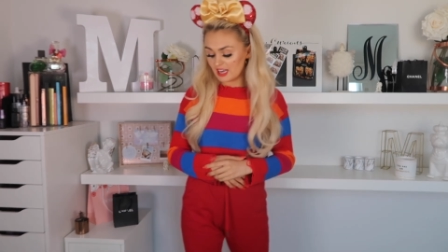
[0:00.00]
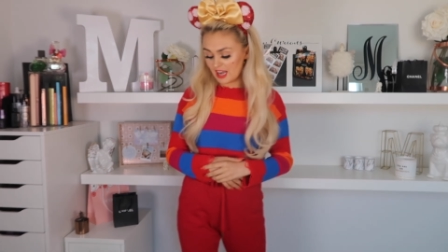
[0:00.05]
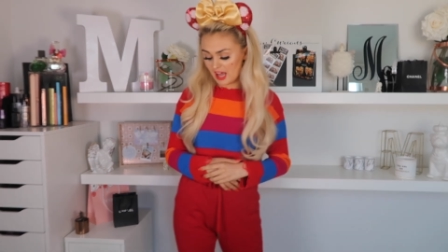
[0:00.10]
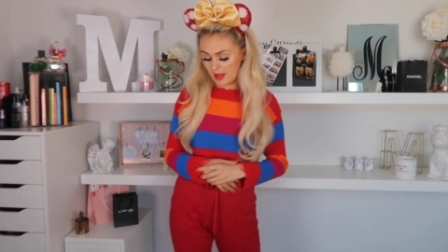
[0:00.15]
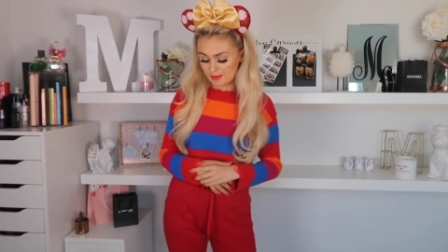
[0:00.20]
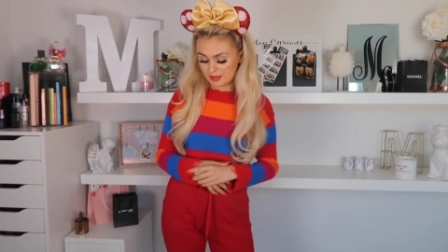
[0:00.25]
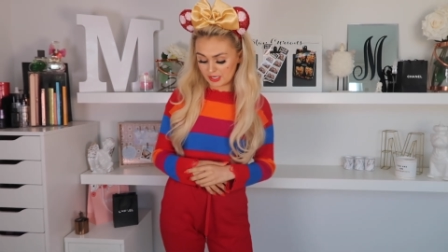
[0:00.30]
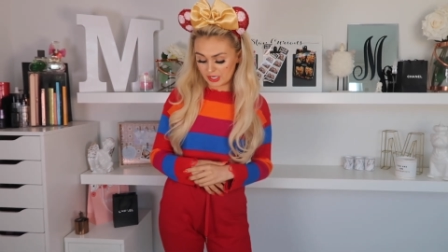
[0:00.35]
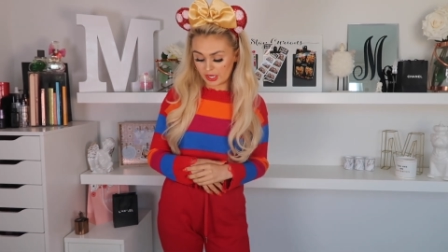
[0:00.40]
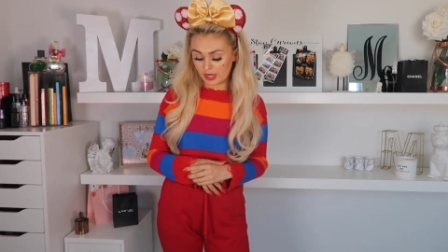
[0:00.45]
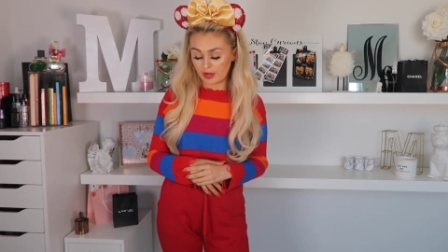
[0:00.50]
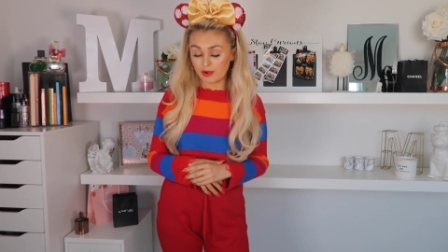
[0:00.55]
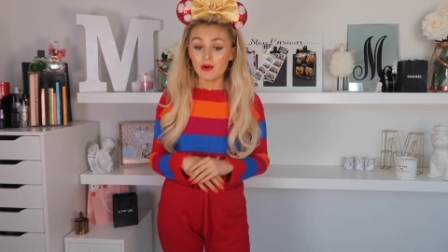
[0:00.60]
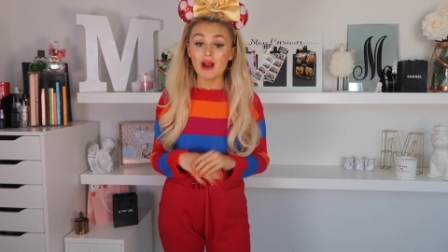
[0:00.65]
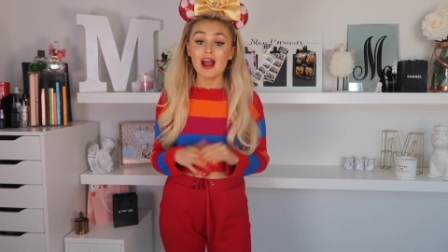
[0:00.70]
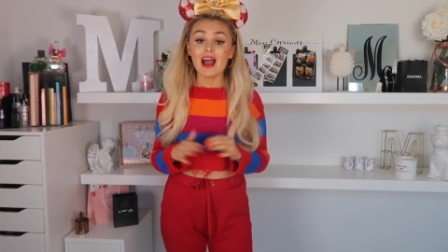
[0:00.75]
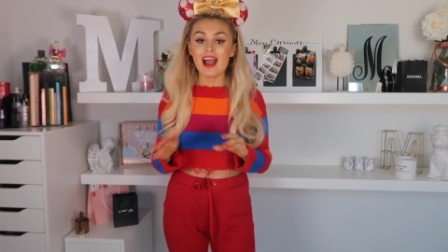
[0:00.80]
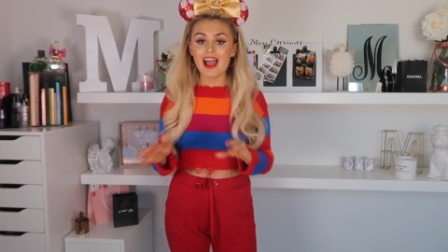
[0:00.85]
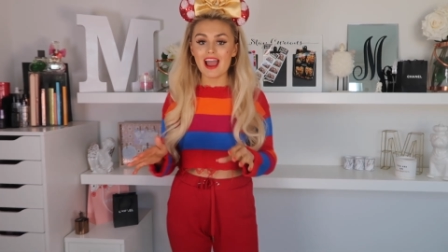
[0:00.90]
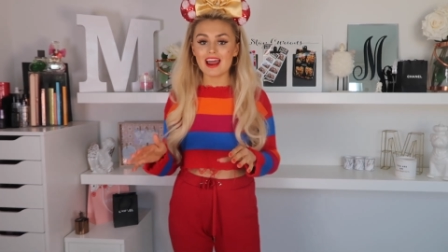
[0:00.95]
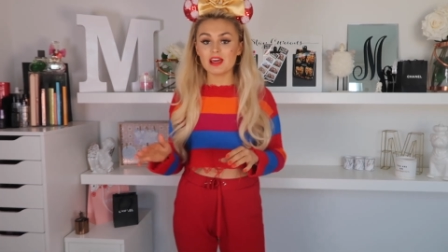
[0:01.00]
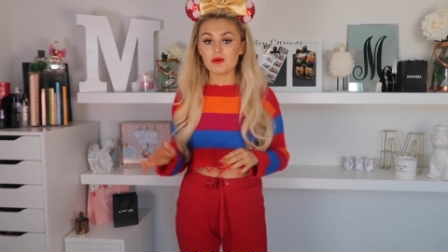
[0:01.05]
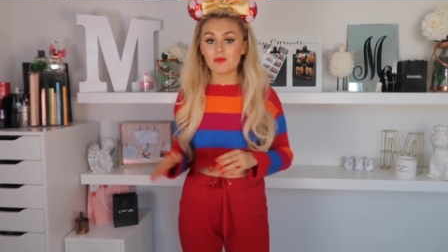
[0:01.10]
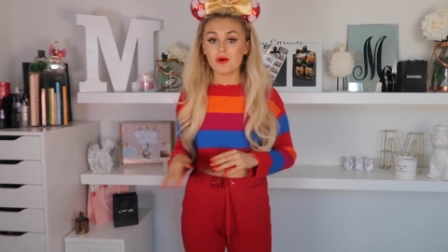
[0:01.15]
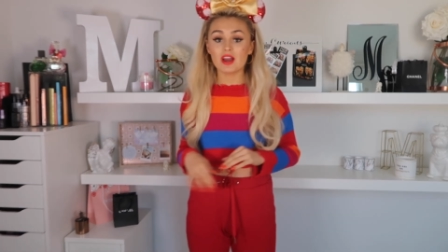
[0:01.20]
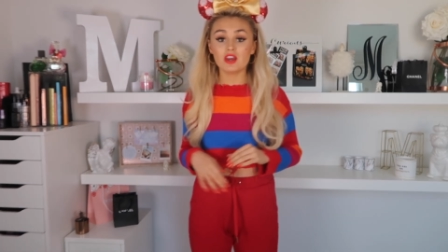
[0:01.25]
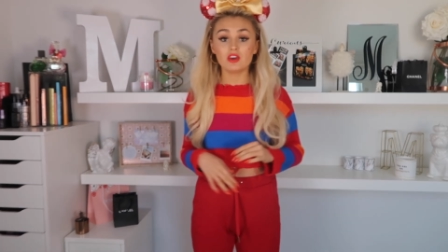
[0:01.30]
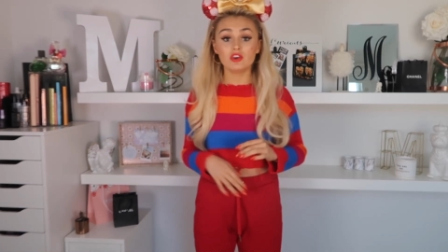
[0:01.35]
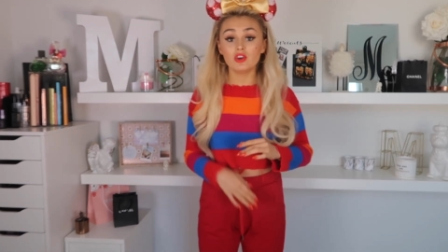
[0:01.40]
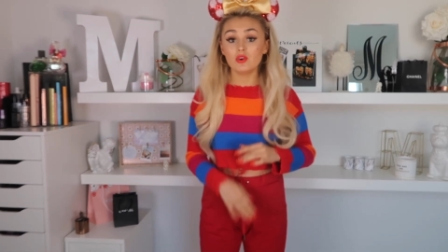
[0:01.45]
Let me know.
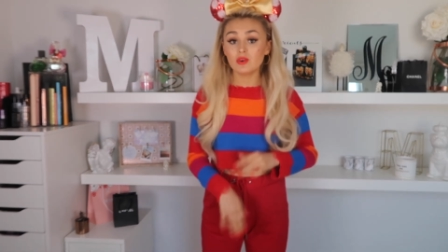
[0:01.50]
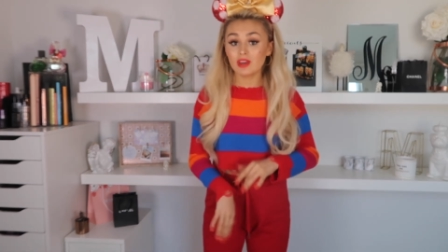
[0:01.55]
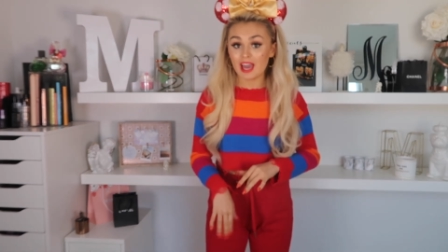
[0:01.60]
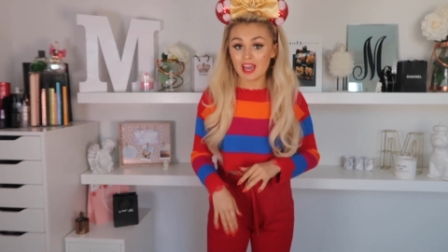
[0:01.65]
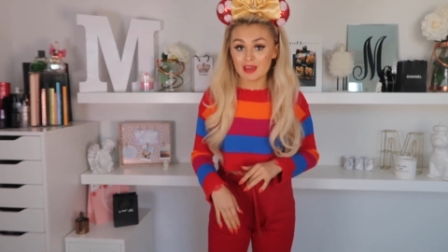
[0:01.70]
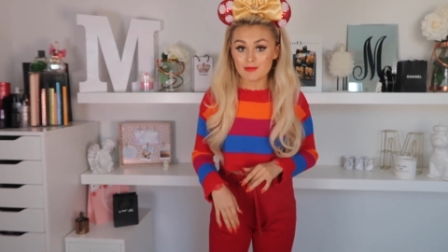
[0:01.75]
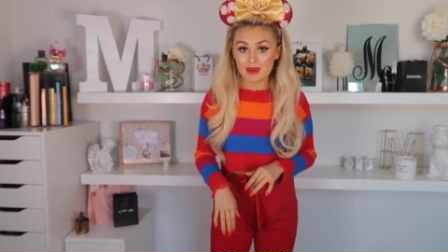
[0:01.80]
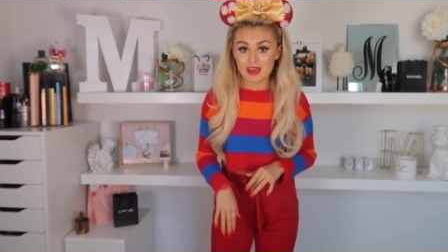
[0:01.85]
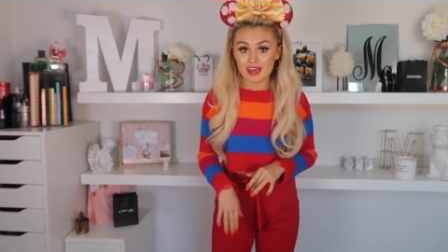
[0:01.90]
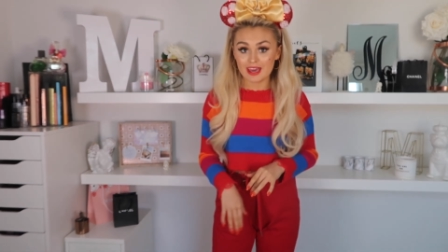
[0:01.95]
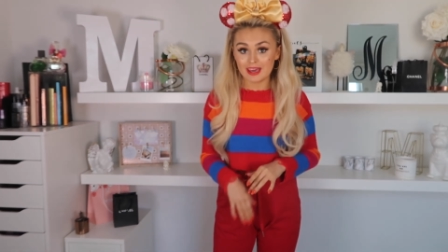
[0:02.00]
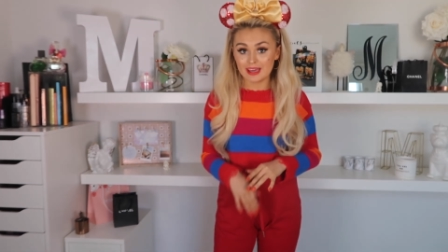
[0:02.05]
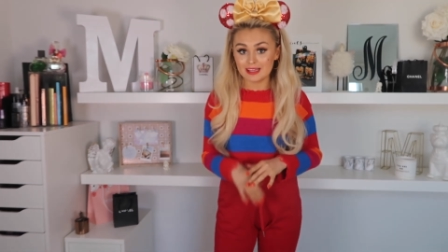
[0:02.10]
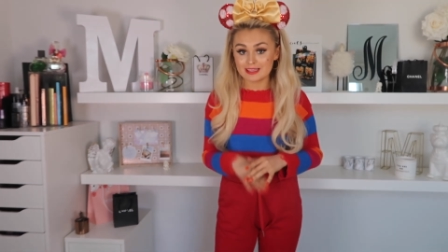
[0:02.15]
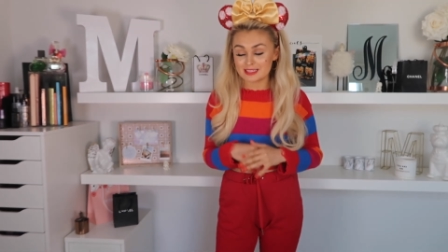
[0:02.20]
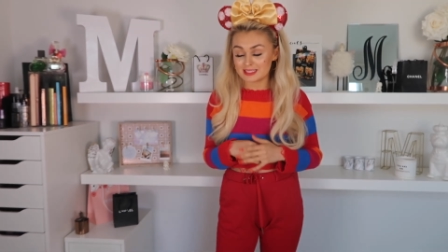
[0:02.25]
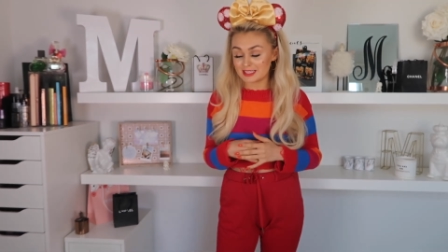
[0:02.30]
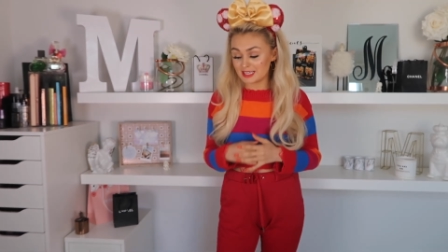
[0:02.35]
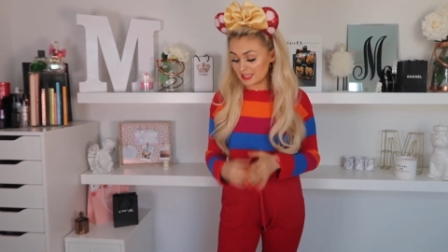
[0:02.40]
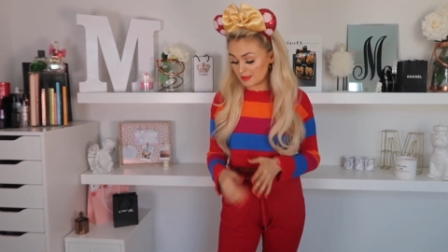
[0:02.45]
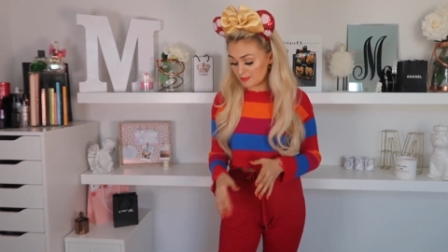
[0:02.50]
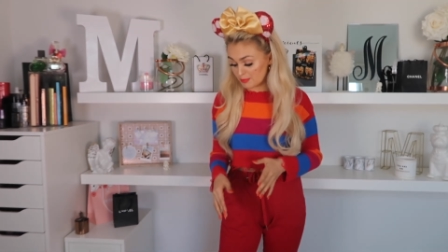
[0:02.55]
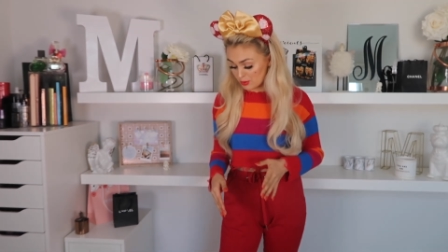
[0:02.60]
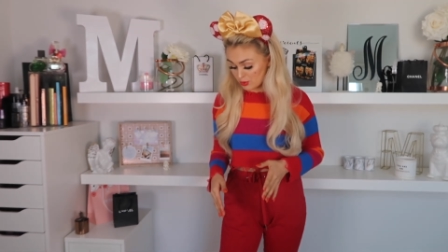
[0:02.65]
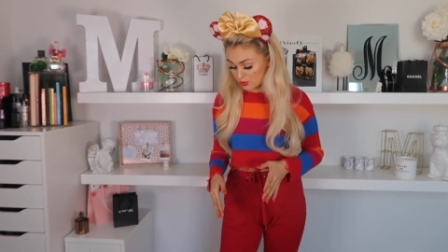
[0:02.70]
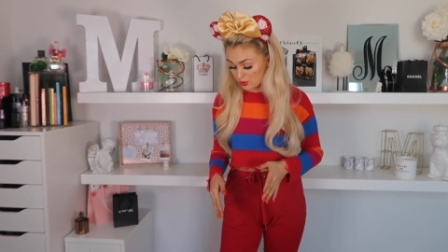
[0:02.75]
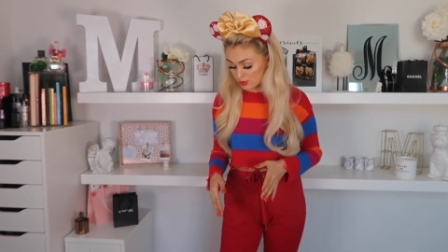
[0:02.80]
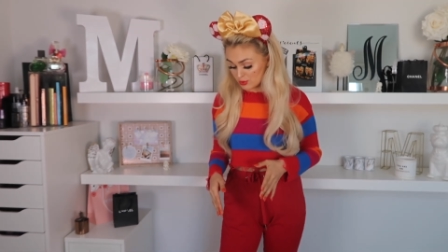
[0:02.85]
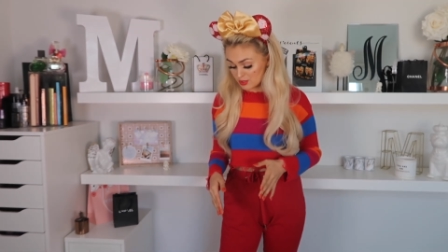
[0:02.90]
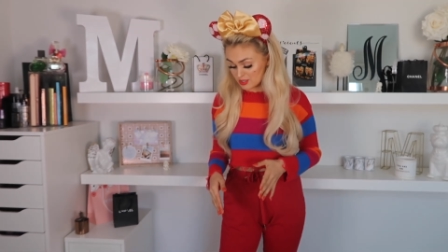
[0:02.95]
Anyway, you came here to see the
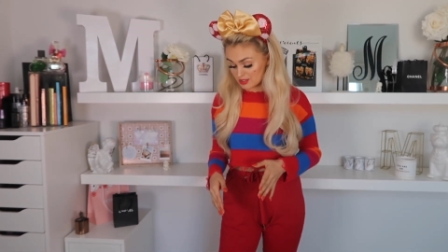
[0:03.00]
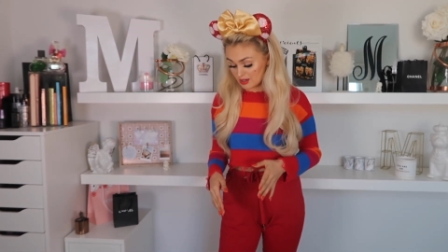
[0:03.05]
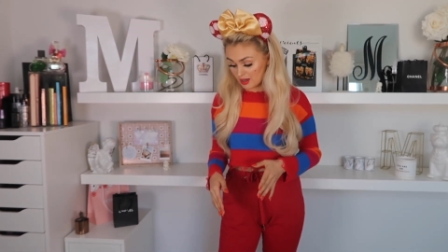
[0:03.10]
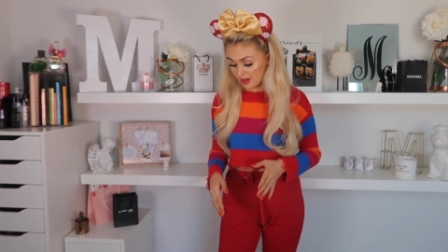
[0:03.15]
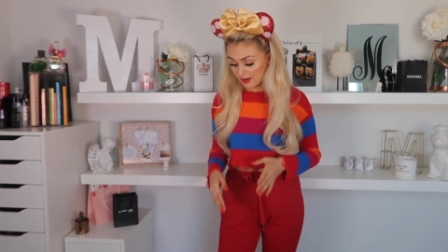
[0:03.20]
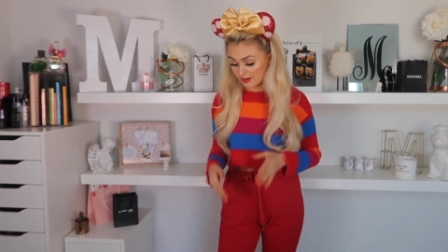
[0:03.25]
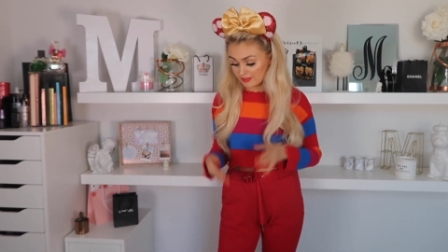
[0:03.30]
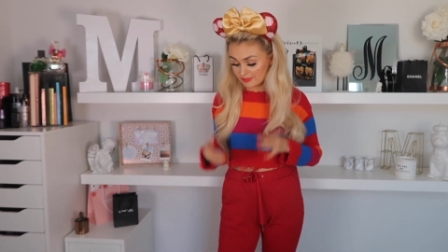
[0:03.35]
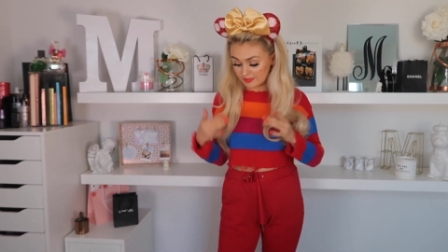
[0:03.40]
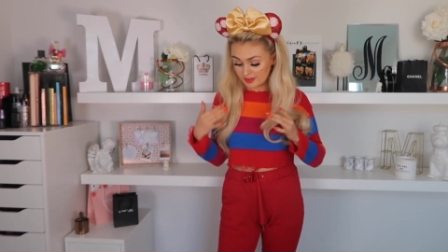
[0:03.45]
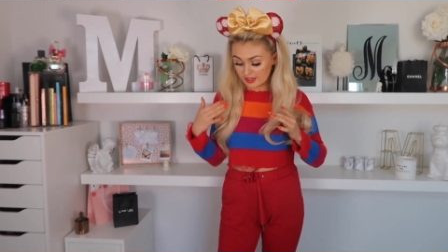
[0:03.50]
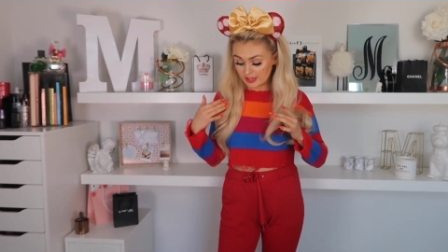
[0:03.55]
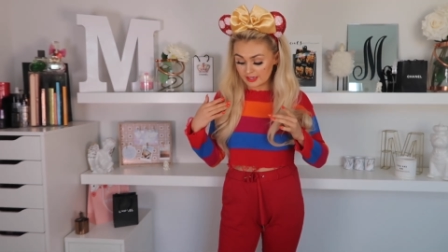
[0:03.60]
Boohoo stuff.